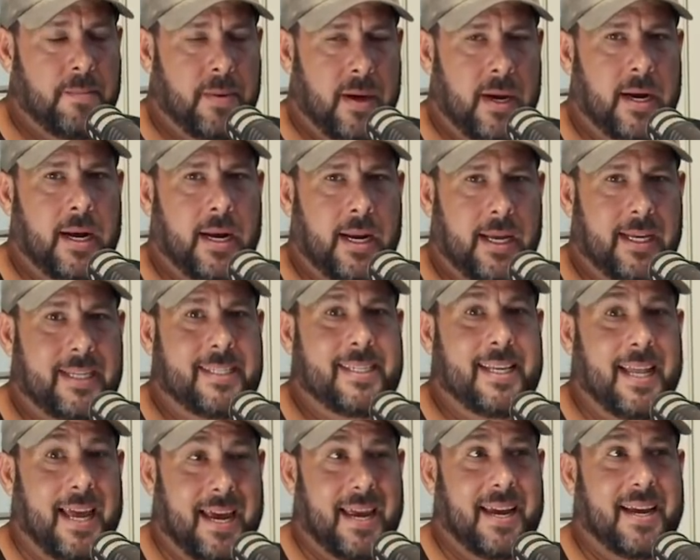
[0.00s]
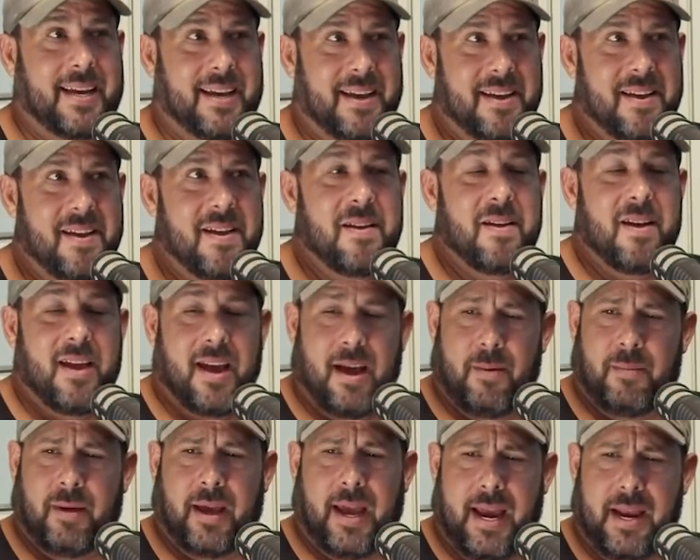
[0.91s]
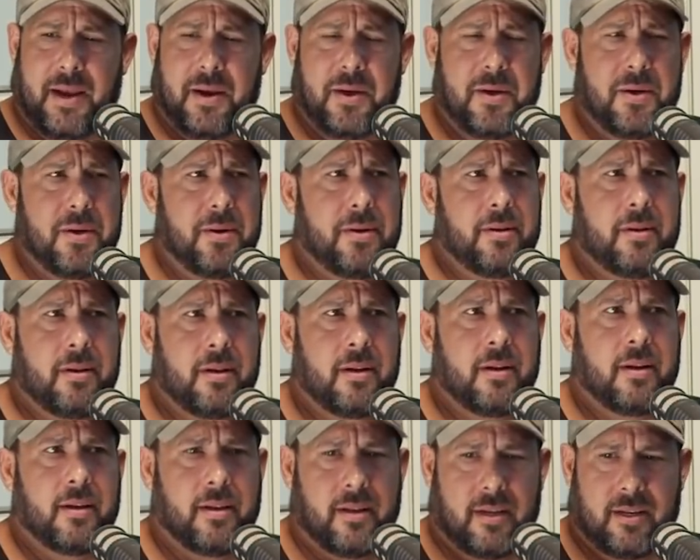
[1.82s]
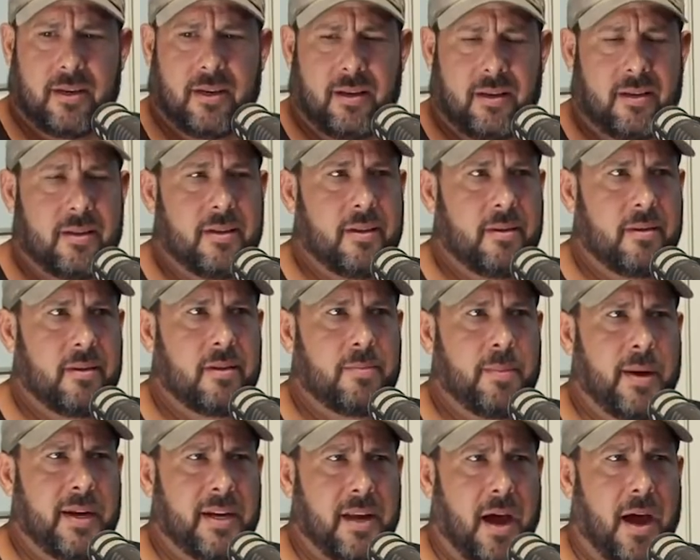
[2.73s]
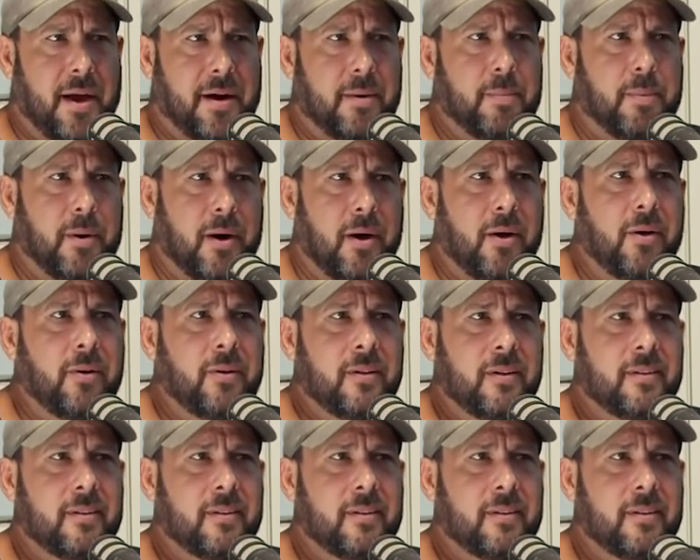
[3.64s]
But it is like, I'm like, hey, dude, it's my daughter, bro.